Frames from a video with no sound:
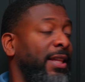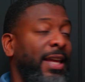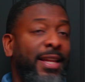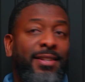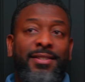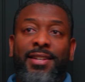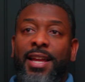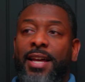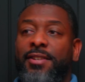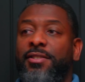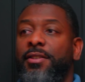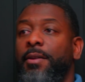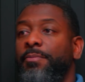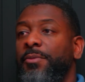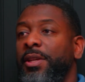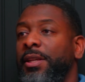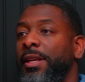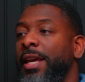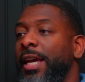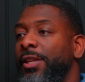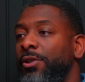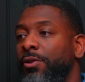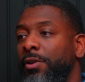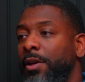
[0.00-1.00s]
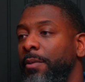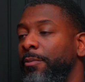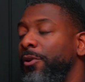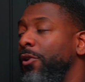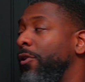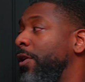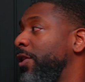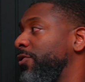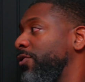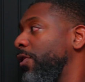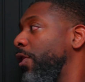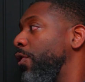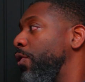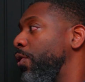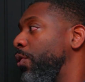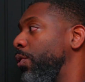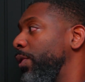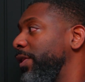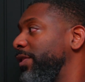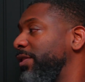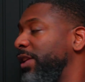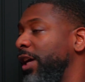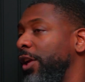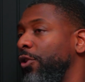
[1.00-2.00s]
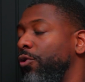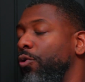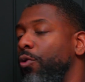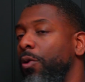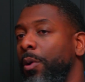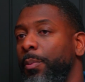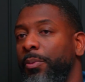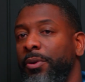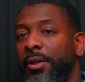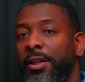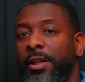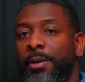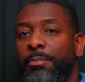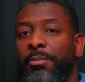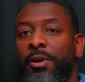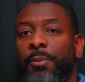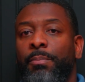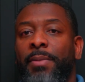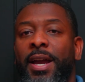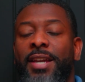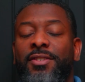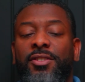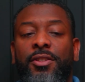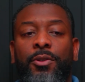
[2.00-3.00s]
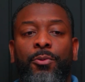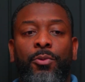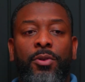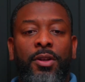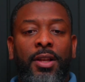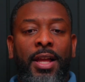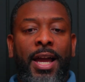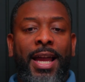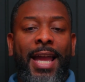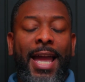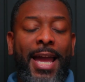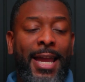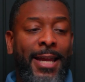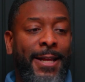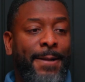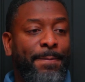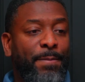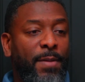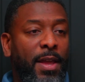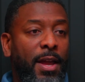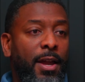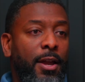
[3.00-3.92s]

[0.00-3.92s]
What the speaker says: That's not something that UWR as a whole has done corporately, but basically we're like, hey,